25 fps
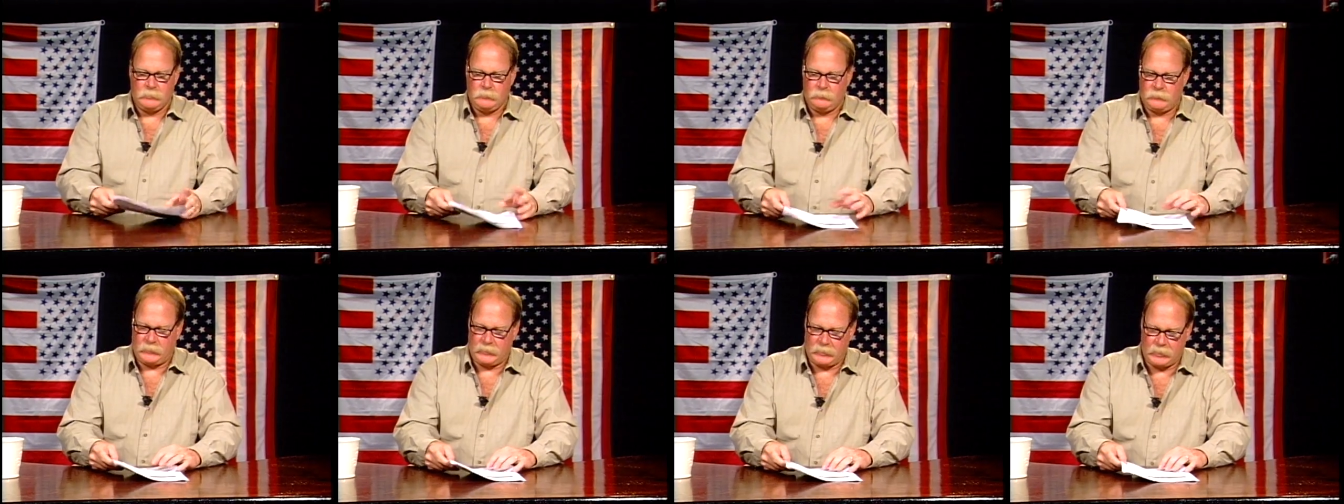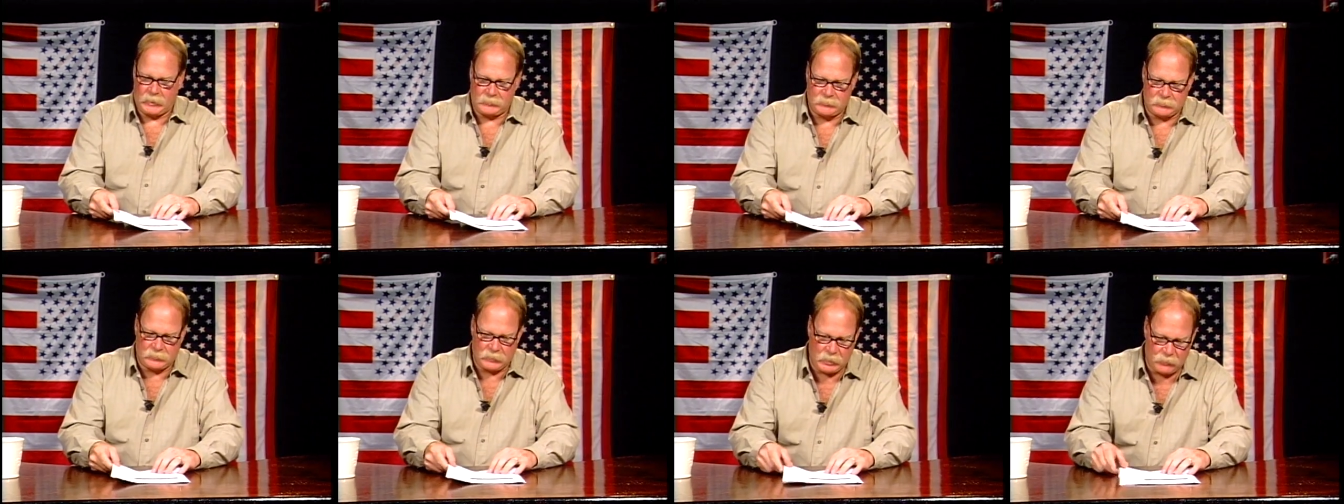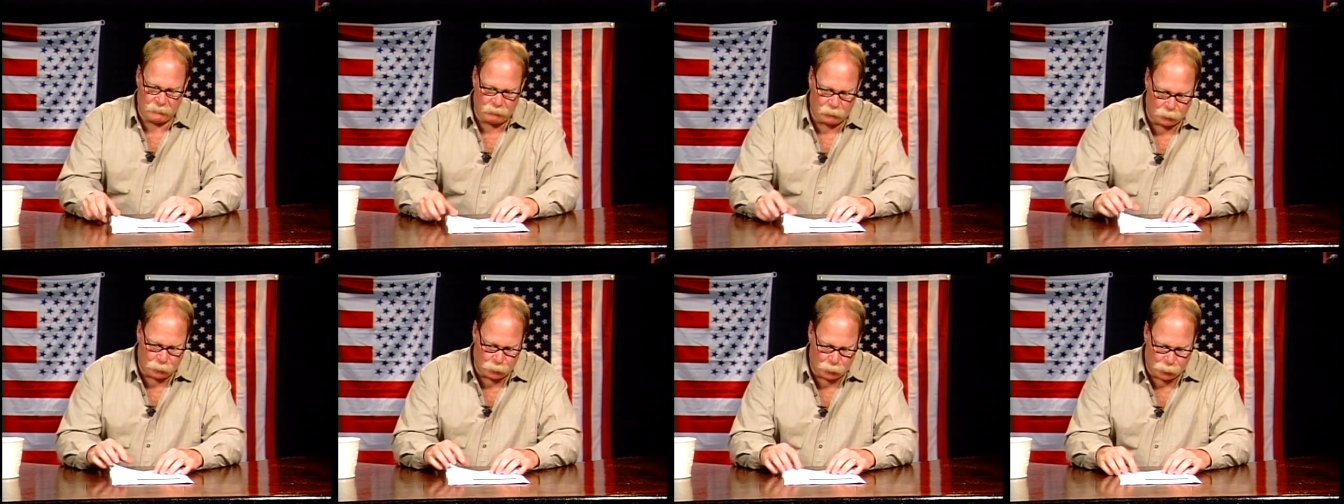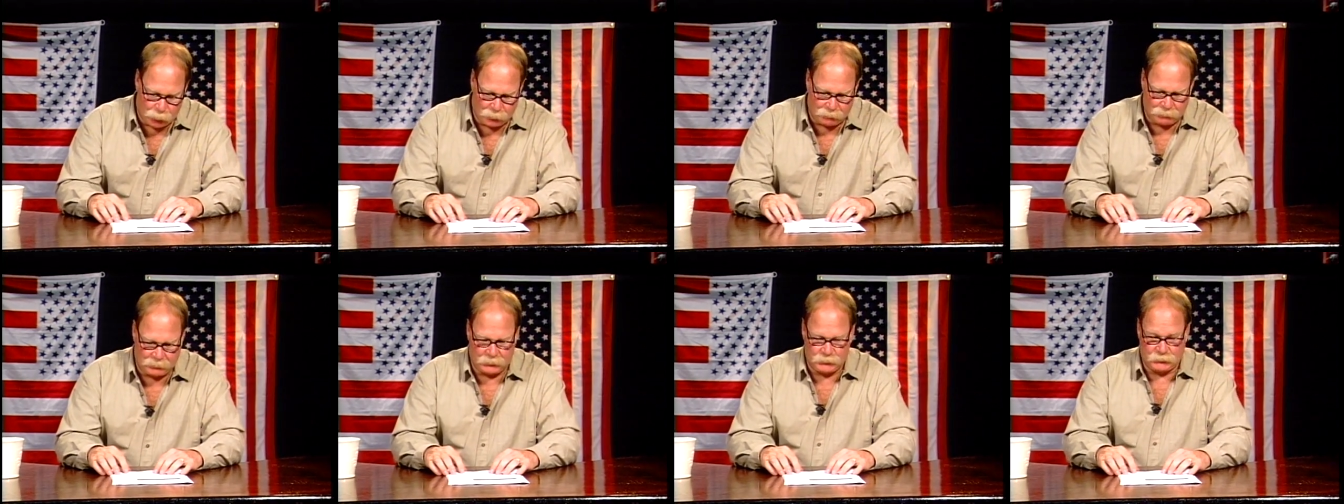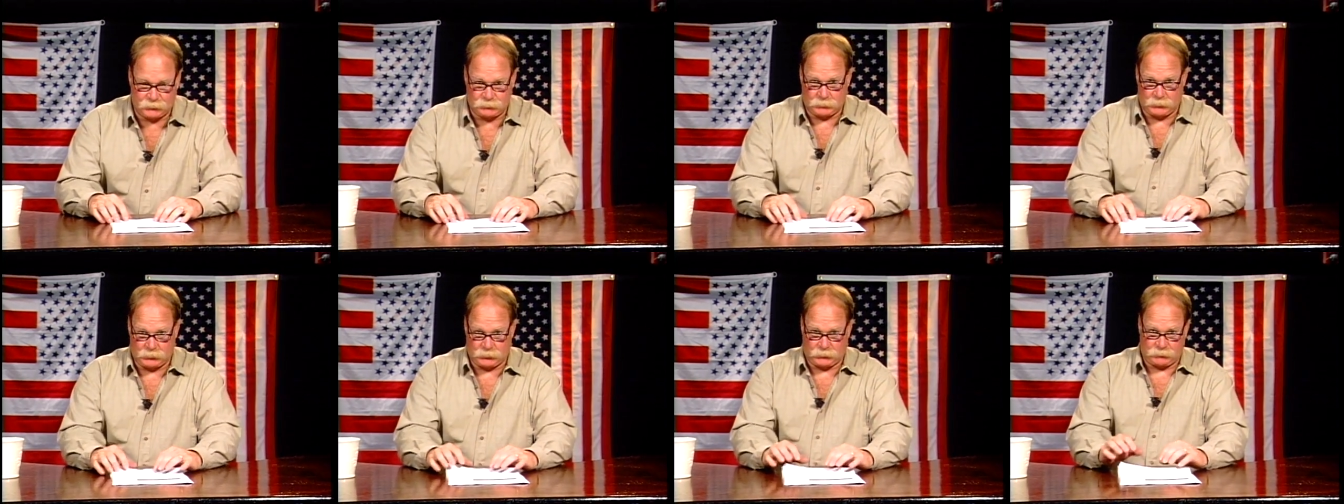They had to have a war on
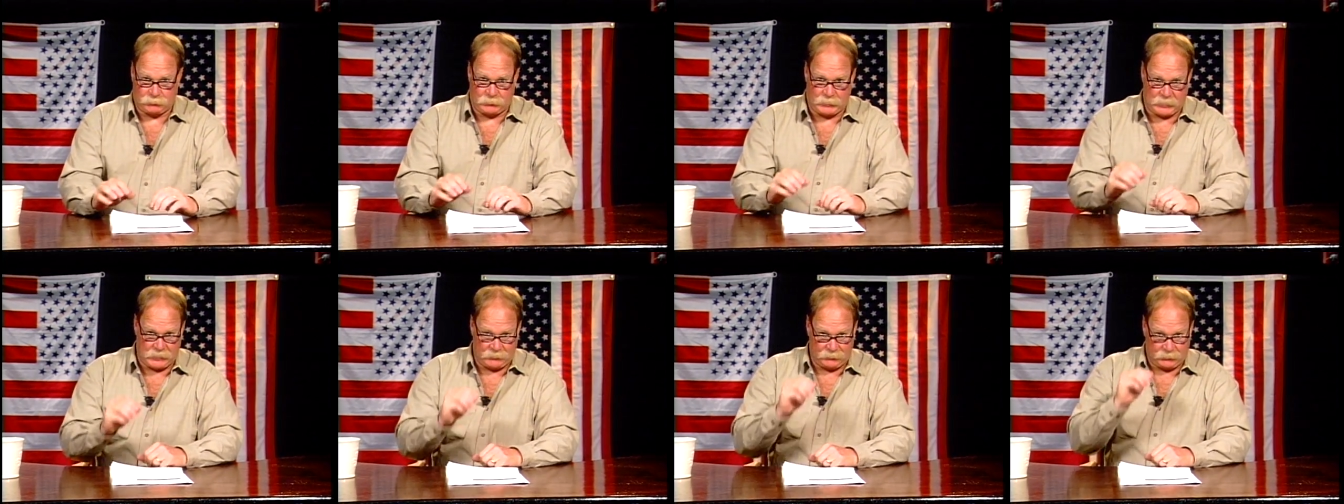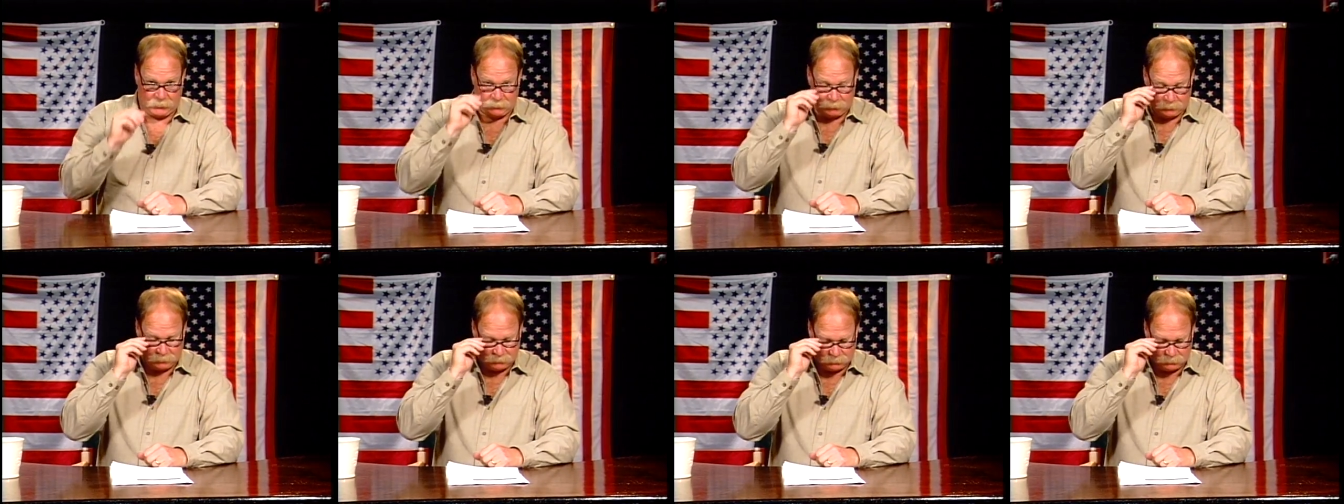drunk driving.